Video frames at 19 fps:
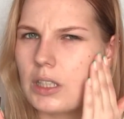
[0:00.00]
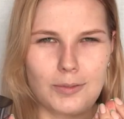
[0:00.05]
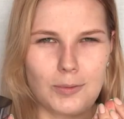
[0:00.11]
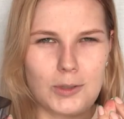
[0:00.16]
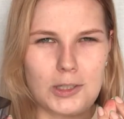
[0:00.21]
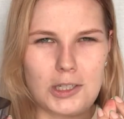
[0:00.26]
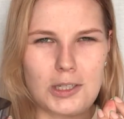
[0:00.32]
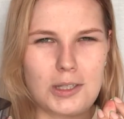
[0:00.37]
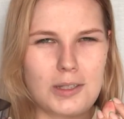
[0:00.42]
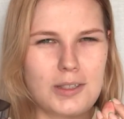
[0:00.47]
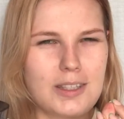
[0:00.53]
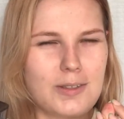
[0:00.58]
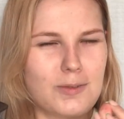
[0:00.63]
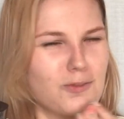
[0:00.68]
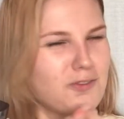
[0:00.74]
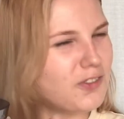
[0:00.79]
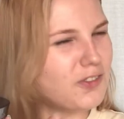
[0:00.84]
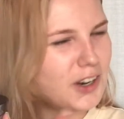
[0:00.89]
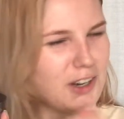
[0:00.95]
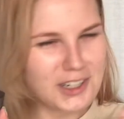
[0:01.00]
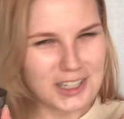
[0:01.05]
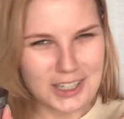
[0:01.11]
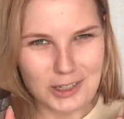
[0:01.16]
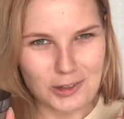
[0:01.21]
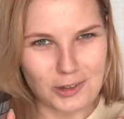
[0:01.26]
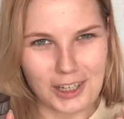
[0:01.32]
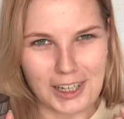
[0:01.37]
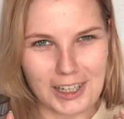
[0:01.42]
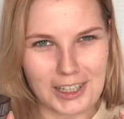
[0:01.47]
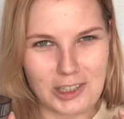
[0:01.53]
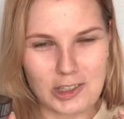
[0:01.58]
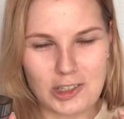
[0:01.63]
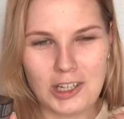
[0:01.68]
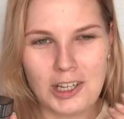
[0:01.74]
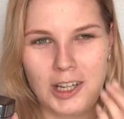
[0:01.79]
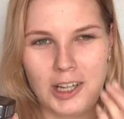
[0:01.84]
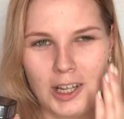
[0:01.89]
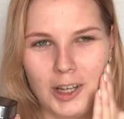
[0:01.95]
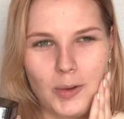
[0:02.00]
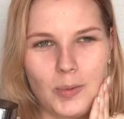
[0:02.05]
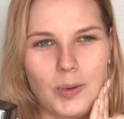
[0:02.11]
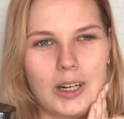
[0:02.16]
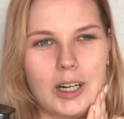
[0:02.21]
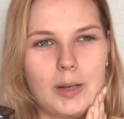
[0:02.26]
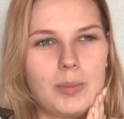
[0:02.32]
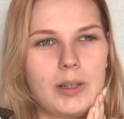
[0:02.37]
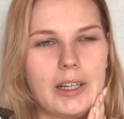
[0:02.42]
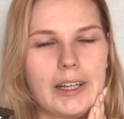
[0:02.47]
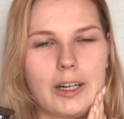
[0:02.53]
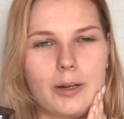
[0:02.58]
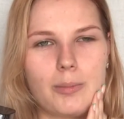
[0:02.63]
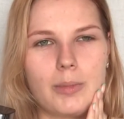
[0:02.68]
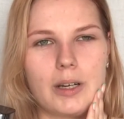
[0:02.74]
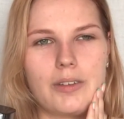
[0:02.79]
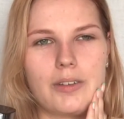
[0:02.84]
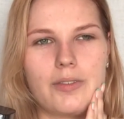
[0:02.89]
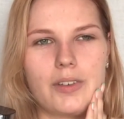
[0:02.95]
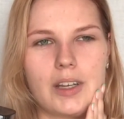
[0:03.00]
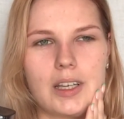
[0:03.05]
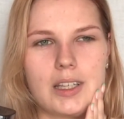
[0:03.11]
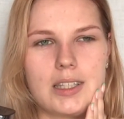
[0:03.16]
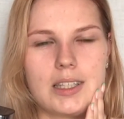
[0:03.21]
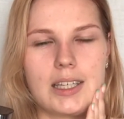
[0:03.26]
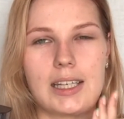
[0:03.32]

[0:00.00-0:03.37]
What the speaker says: which is very strange when I apply it on my face.